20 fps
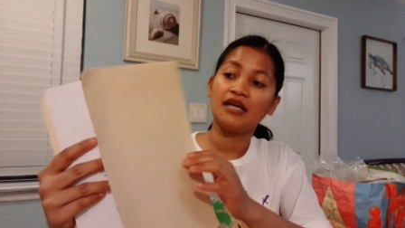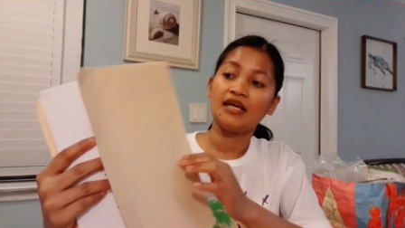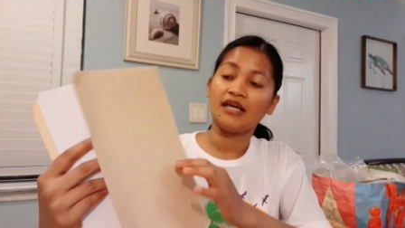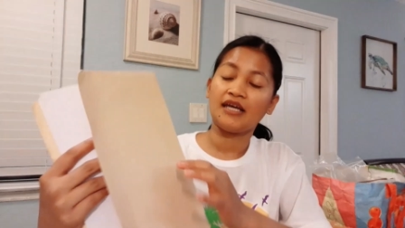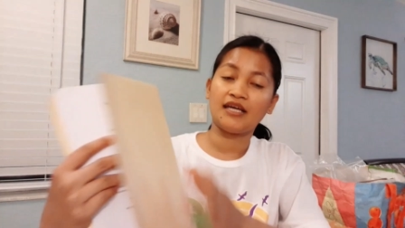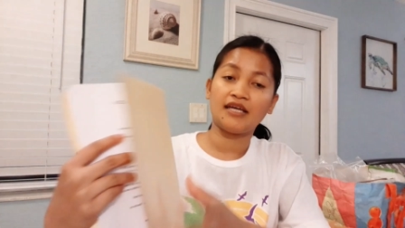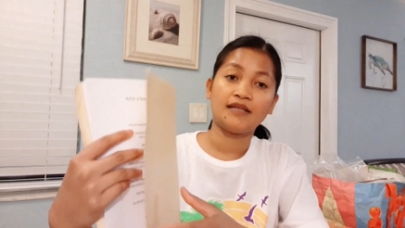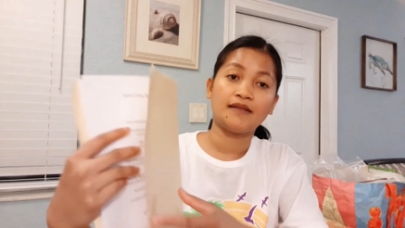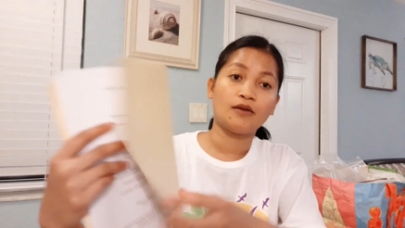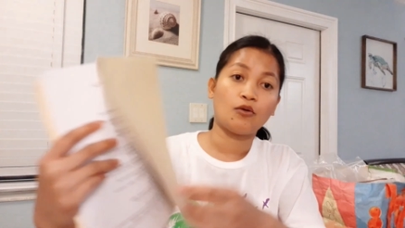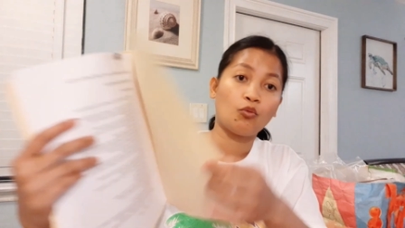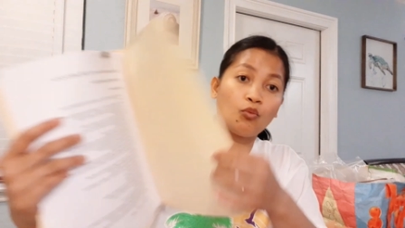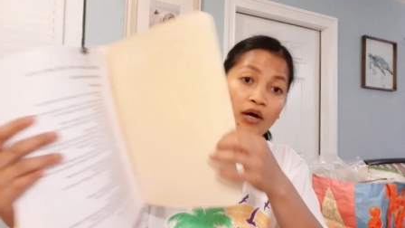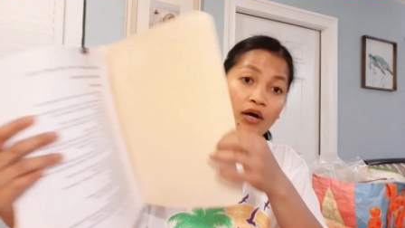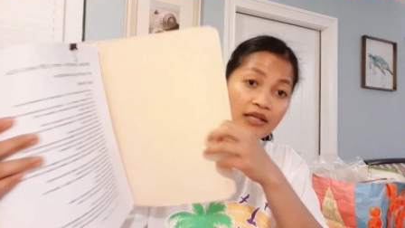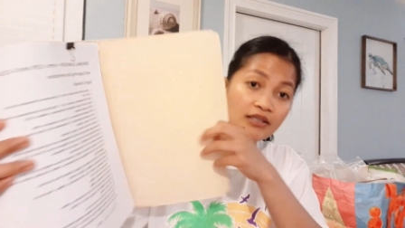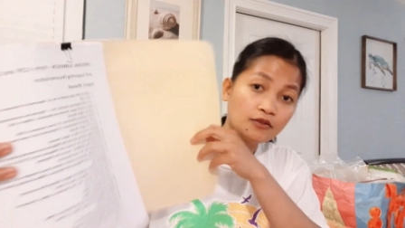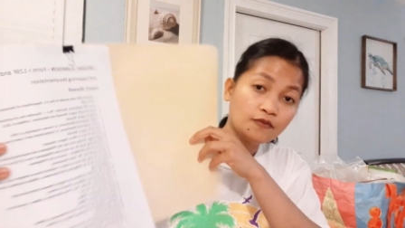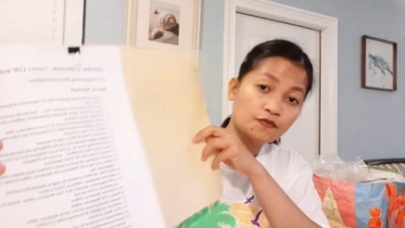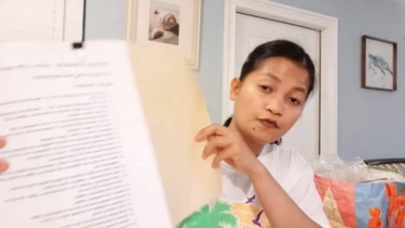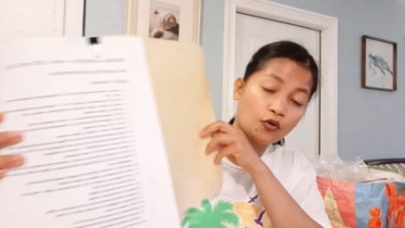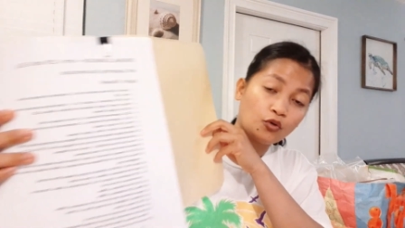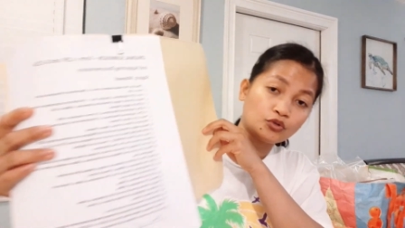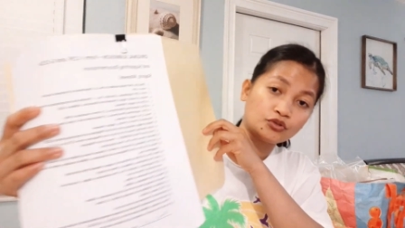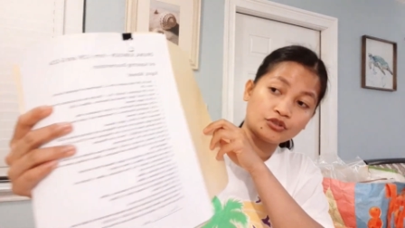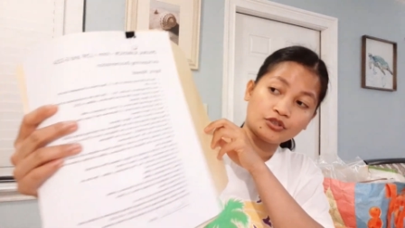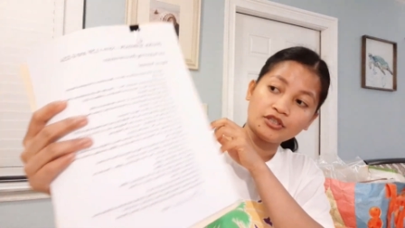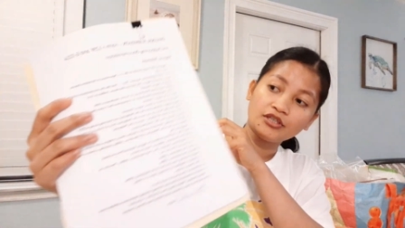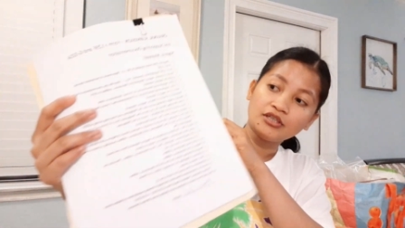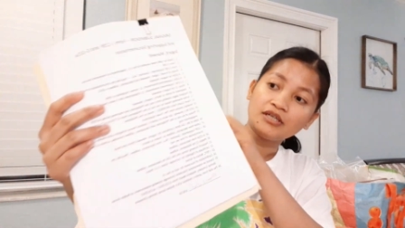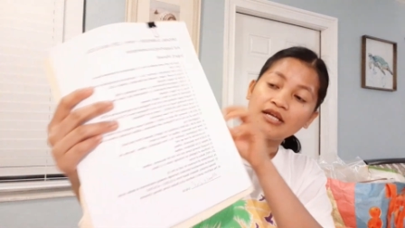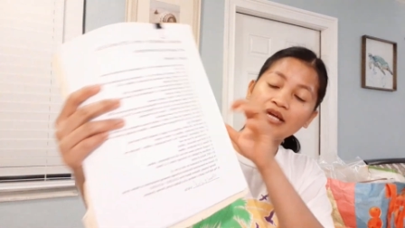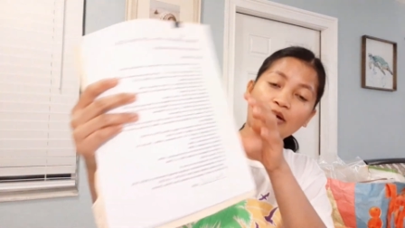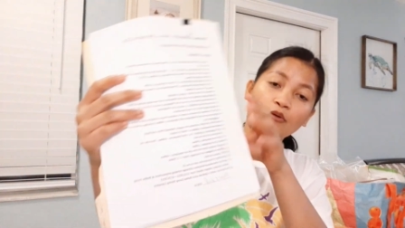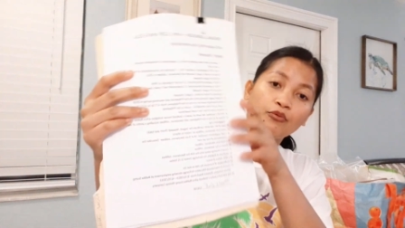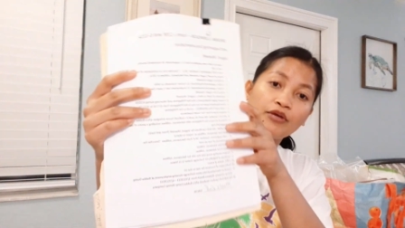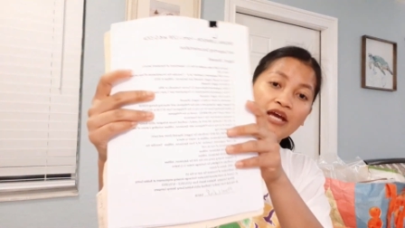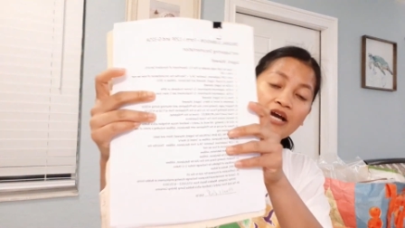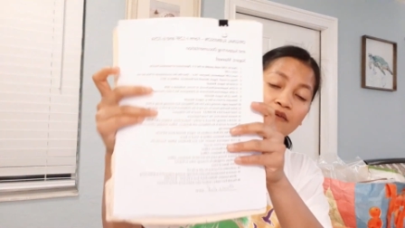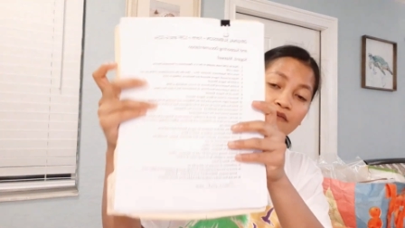in one folder.
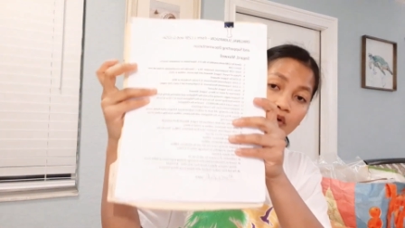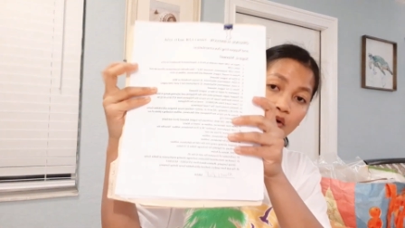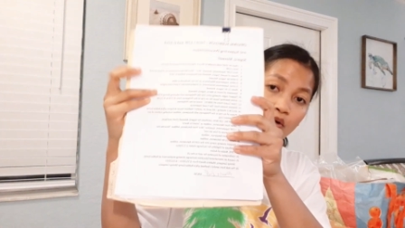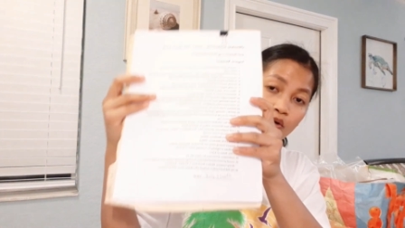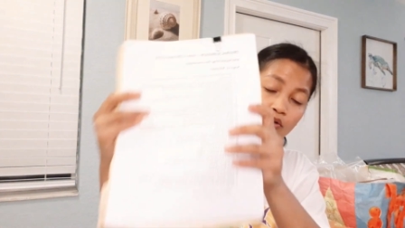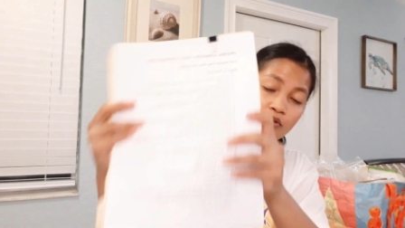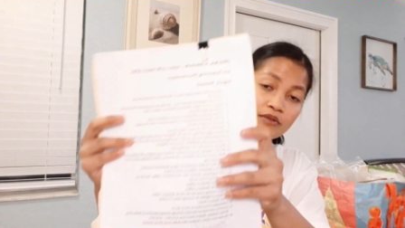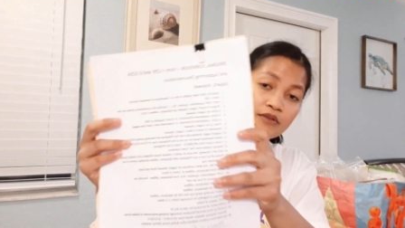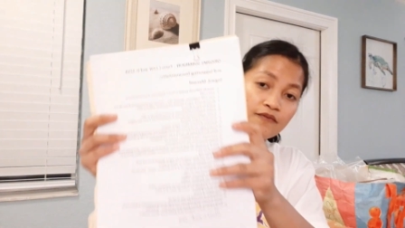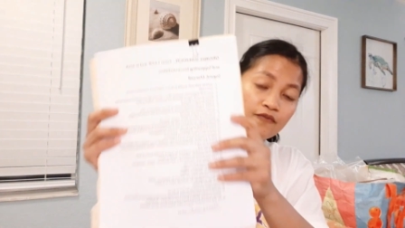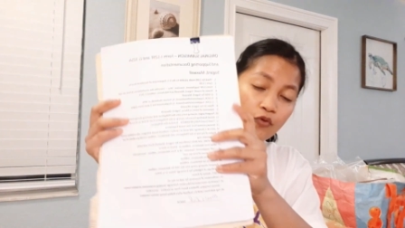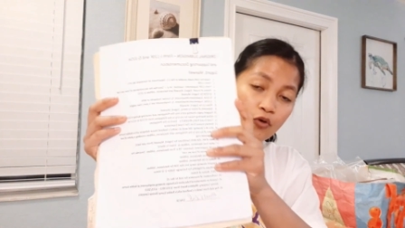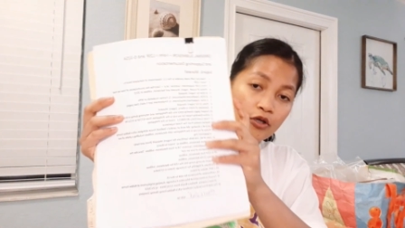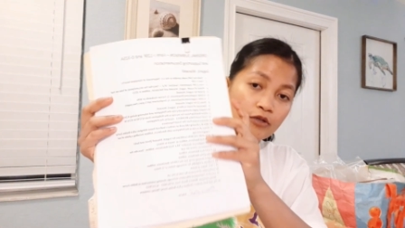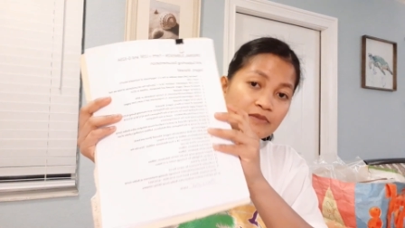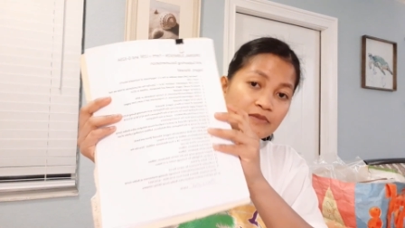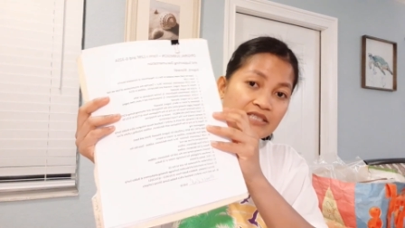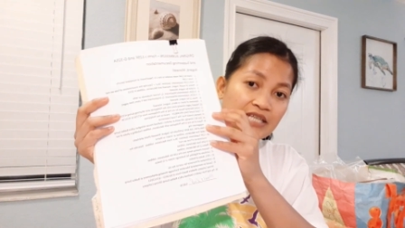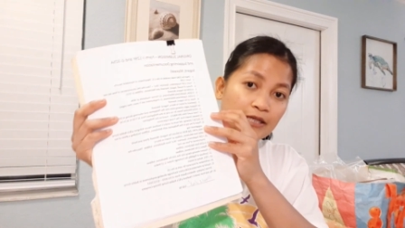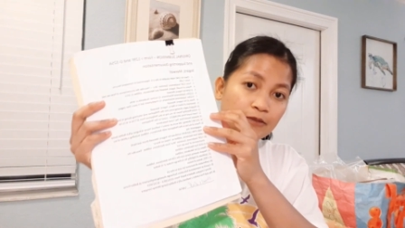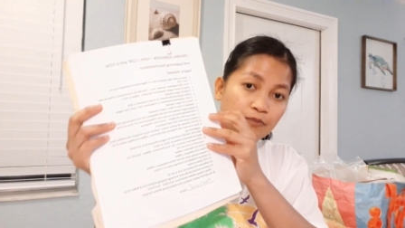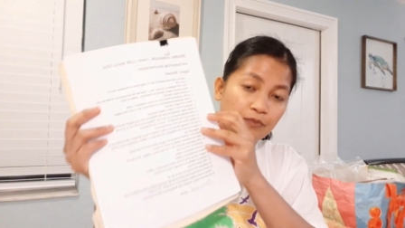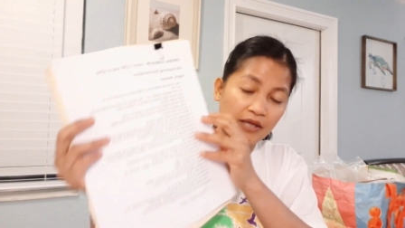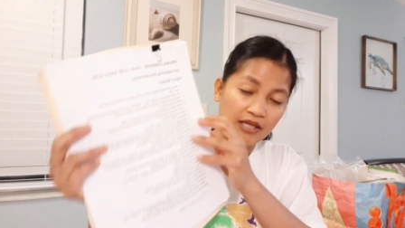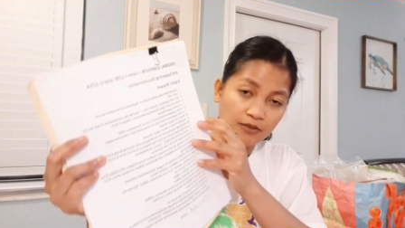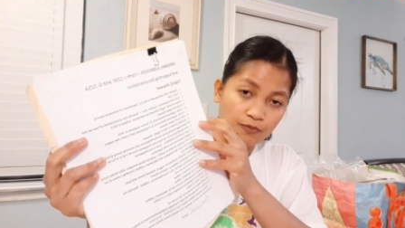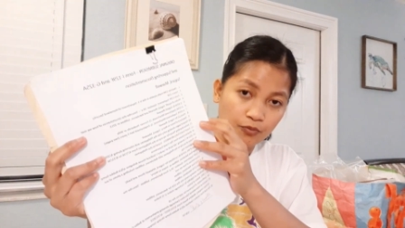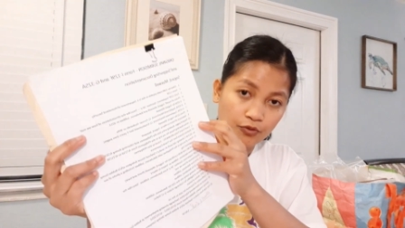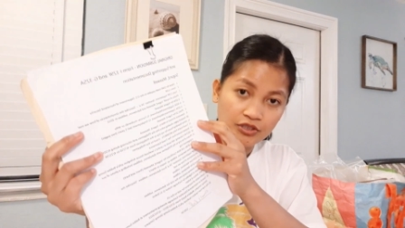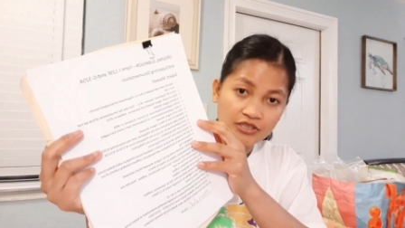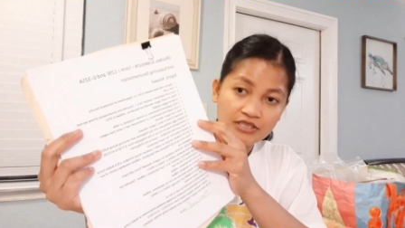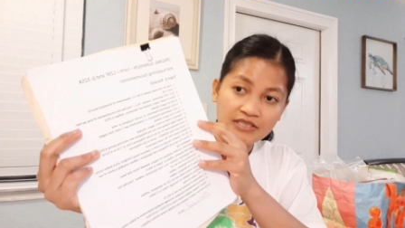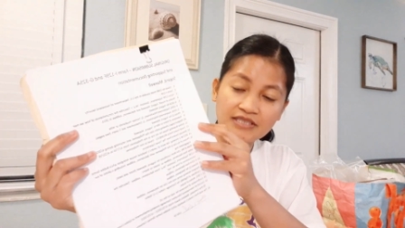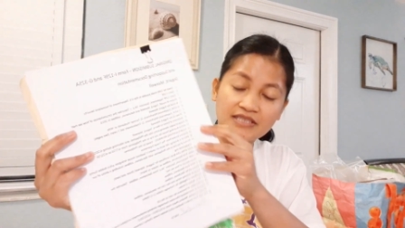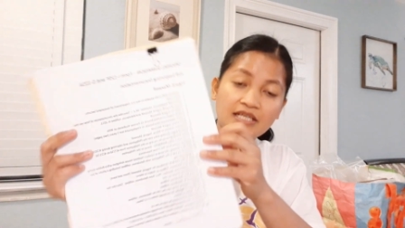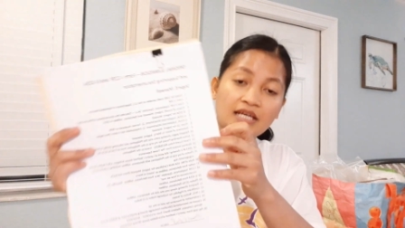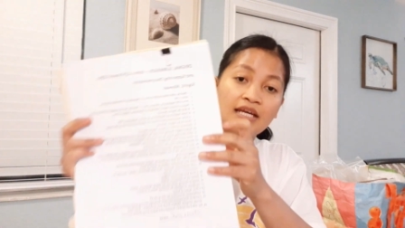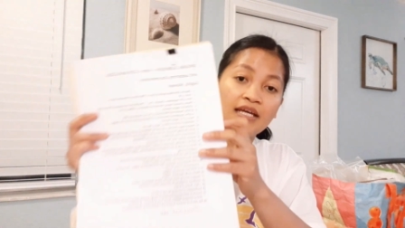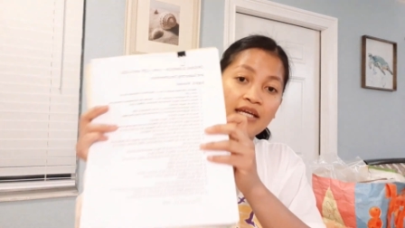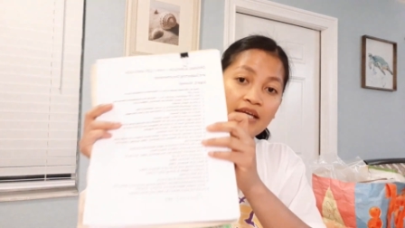We have all the forms and
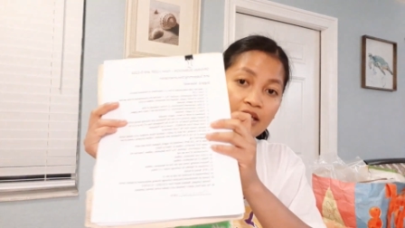papers